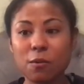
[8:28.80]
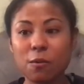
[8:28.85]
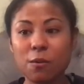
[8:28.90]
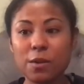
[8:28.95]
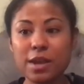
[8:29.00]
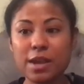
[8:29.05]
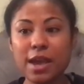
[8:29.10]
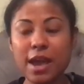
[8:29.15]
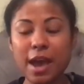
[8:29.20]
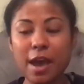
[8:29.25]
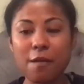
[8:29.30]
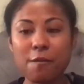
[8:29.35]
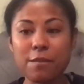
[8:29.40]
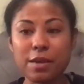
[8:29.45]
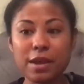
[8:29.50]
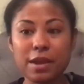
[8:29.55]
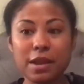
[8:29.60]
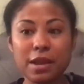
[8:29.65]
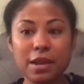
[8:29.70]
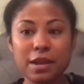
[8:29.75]
we have
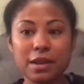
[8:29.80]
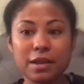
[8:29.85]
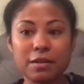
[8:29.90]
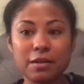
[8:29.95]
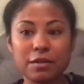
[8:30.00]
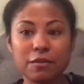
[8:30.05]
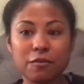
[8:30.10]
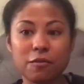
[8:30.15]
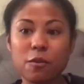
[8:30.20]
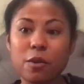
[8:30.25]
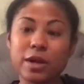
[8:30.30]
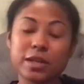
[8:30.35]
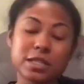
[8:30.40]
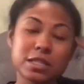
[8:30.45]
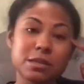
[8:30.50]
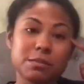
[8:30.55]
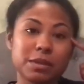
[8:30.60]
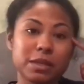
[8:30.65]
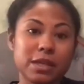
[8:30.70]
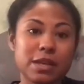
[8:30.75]
been
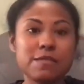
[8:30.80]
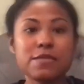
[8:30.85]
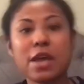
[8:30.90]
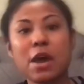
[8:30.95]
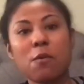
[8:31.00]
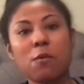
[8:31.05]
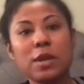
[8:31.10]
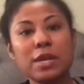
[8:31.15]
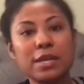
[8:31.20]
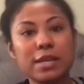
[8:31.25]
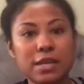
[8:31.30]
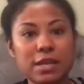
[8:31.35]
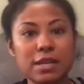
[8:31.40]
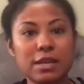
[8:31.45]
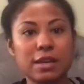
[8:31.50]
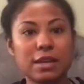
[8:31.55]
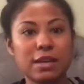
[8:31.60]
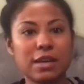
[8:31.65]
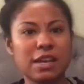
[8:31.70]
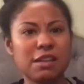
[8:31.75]
forced to believe that we
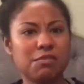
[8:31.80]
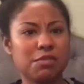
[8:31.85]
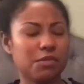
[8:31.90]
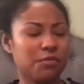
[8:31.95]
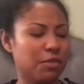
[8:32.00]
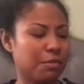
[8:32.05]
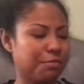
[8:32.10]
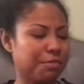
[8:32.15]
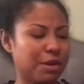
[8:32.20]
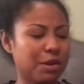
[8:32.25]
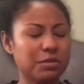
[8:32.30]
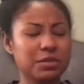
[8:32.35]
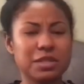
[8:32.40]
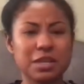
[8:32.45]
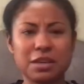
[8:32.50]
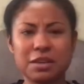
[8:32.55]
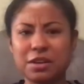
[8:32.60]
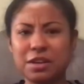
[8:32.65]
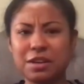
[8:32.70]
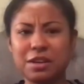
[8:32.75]
need it, even for
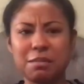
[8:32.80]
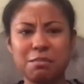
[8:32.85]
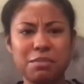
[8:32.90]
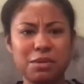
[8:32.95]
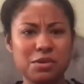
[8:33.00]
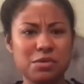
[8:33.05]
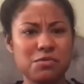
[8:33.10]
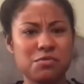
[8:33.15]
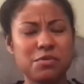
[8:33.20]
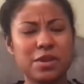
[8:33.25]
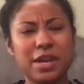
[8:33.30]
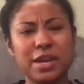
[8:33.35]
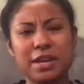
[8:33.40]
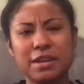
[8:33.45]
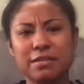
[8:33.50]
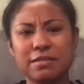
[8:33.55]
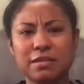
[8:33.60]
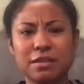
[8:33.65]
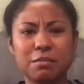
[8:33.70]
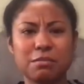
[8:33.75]
protein and to build
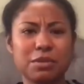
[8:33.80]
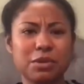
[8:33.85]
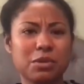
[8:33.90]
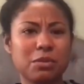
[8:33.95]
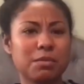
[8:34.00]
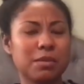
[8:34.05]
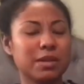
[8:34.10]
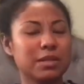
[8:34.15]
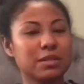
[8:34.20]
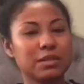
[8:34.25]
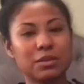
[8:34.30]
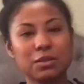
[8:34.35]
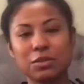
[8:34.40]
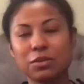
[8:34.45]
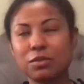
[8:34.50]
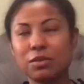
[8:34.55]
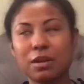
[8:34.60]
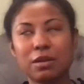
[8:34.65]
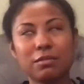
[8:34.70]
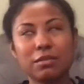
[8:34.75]
weight and to build muscle.
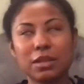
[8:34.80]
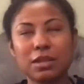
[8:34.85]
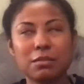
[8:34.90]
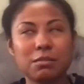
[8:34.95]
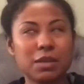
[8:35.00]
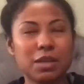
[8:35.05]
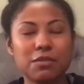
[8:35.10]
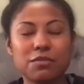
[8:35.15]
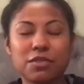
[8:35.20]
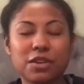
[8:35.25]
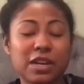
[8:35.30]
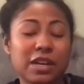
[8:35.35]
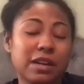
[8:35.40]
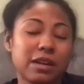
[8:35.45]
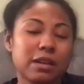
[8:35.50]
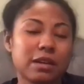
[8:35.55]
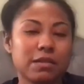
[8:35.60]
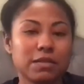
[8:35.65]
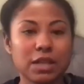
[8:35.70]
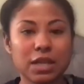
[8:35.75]
You don't need meat for
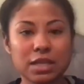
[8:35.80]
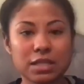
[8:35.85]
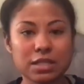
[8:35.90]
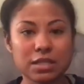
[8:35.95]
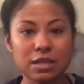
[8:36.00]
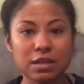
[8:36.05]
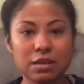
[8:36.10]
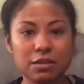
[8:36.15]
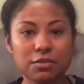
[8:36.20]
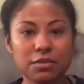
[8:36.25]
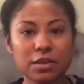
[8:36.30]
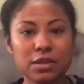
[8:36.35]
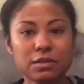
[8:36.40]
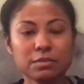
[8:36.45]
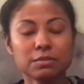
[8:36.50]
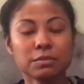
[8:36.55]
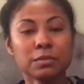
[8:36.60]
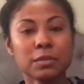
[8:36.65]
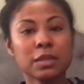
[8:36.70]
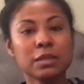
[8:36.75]
any of that
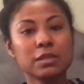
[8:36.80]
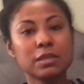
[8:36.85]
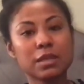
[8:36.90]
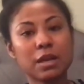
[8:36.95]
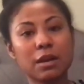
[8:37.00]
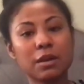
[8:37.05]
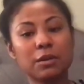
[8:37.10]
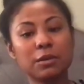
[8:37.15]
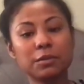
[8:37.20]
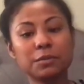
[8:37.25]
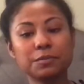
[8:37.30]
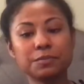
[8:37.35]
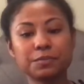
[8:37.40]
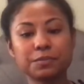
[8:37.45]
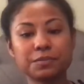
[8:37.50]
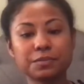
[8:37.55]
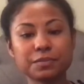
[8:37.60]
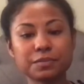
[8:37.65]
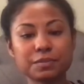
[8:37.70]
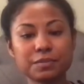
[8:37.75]
stuff. So,
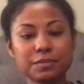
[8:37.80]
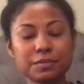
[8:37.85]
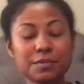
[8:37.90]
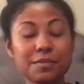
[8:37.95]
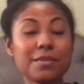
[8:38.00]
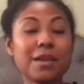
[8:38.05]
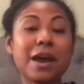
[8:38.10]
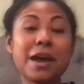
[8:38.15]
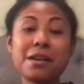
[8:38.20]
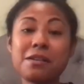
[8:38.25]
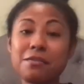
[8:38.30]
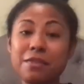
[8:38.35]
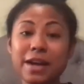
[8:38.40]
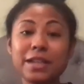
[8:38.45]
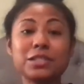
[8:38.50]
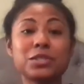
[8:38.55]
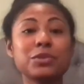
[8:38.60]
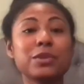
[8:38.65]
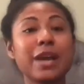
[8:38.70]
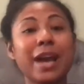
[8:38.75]
I
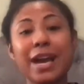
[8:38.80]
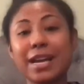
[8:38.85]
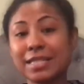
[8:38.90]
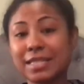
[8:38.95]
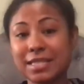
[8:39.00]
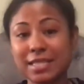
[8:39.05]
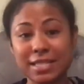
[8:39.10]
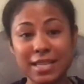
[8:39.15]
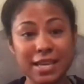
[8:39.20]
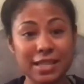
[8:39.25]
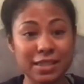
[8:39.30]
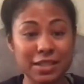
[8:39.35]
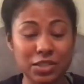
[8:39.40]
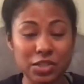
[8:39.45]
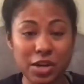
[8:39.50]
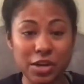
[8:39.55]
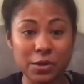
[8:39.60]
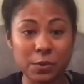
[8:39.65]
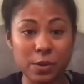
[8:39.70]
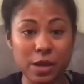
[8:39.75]
invite you guys to take the
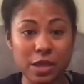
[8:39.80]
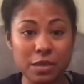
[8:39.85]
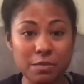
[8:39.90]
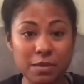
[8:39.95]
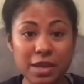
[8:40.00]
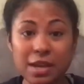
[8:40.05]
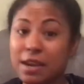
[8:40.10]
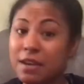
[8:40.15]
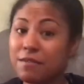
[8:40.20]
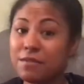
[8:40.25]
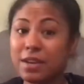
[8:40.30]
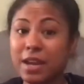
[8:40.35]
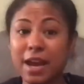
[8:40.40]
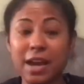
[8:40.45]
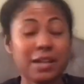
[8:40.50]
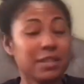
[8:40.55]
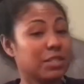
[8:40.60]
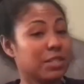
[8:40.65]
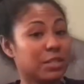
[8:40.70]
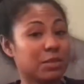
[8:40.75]
journey with me. If
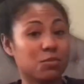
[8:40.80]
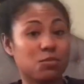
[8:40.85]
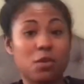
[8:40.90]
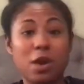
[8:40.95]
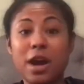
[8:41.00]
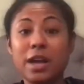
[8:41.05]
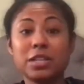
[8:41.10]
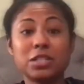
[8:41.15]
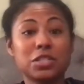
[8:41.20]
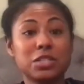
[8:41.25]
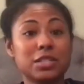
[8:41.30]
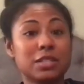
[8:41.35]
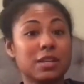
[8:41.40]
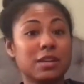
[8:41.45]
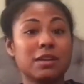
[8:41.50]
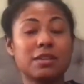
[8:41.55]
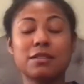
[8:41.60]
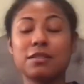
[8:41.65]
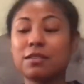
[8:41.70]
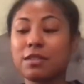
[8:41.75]
not, just watch,
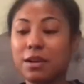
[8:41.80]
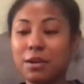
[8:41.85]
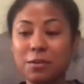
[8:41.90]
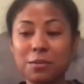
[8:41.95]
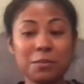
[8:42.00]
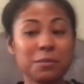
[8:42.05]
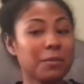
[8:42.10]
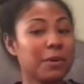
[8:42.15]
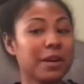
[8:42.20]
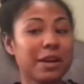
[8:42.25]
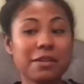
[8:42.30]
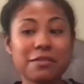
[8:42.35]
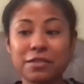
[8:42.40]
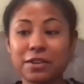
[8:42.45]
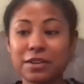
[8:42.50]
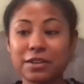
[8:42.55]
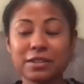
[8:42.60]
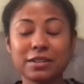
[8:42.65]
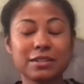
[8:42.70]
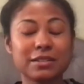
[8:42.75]
you know,
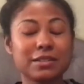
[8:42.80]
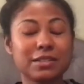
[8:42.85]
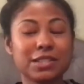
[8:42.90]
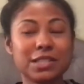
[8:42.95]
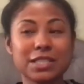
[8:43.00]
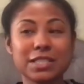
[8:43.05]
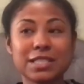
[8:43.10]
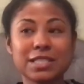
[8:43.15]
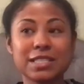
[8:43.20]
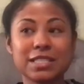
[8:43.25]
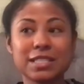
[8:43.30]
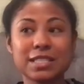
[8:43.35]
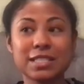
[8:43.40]
whatever. Just